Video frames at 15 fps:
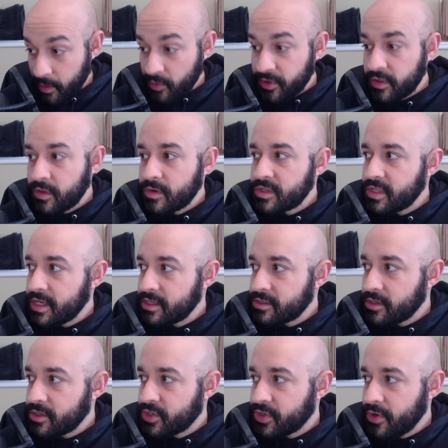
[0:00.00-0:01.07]
Both of those
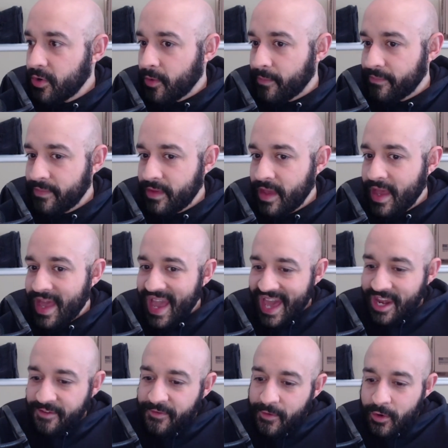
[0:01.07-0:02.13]
things are true.
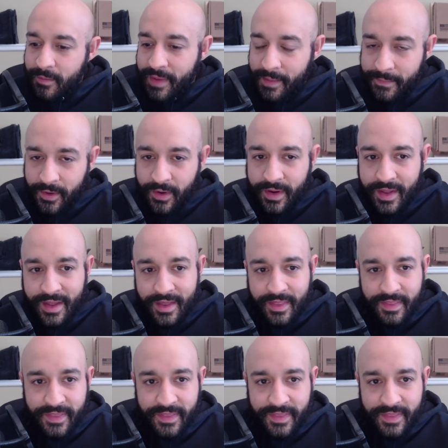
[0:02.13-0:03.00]
And if you remember,